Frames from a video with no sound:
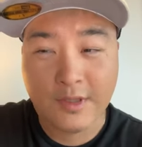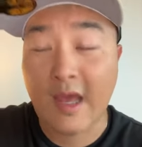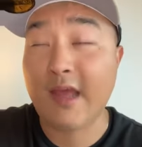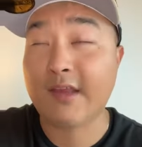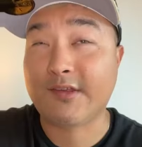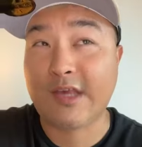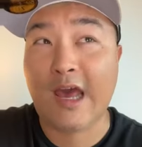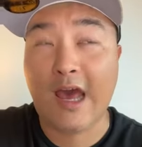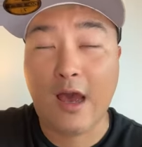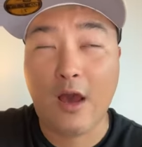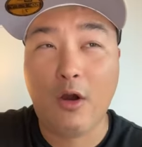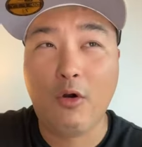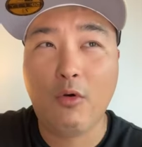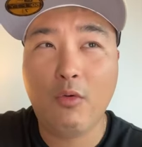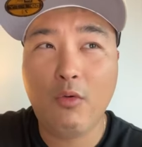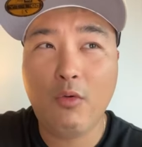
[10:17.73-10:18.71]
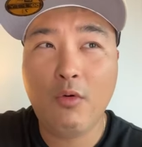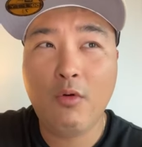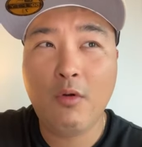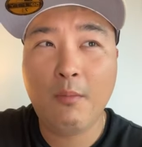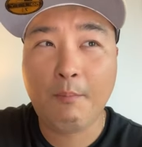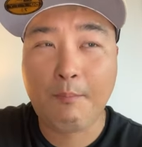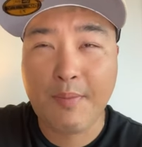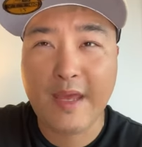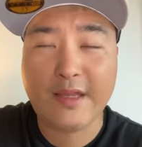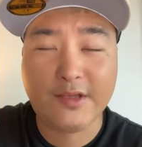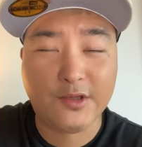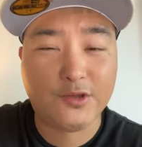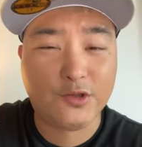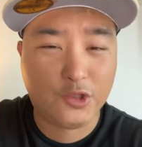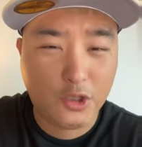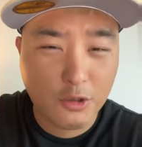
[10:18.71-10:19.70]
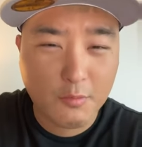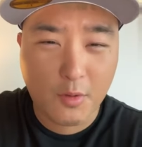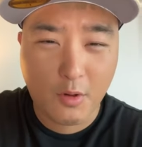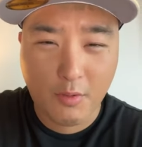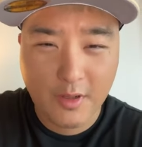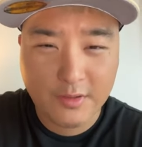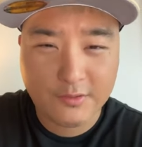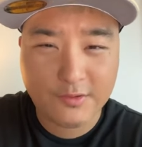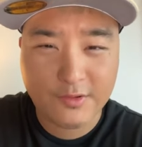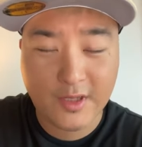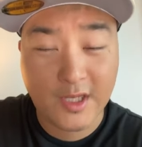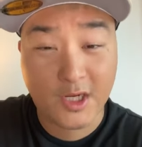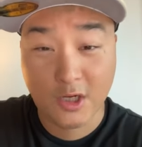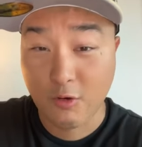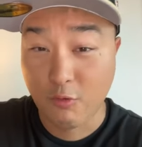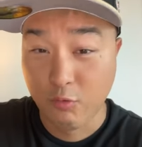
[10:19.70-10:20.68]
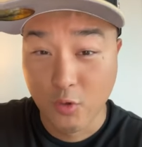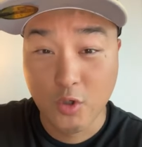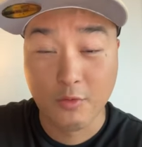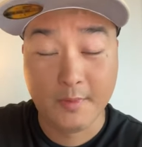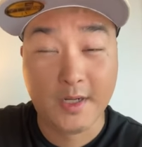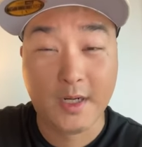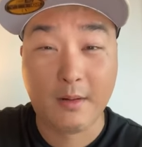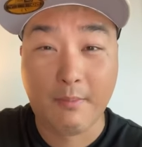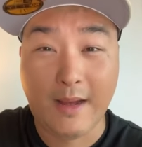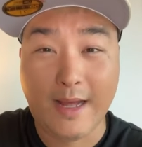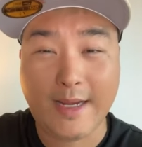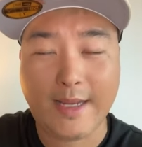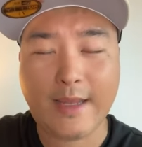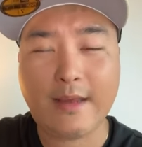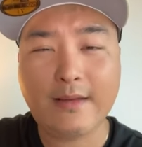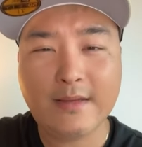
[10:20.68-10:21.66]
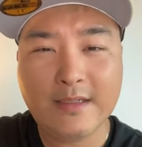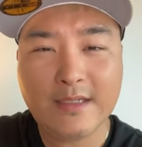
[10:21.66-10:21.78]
That's how big this tumor is in her womb, in her body.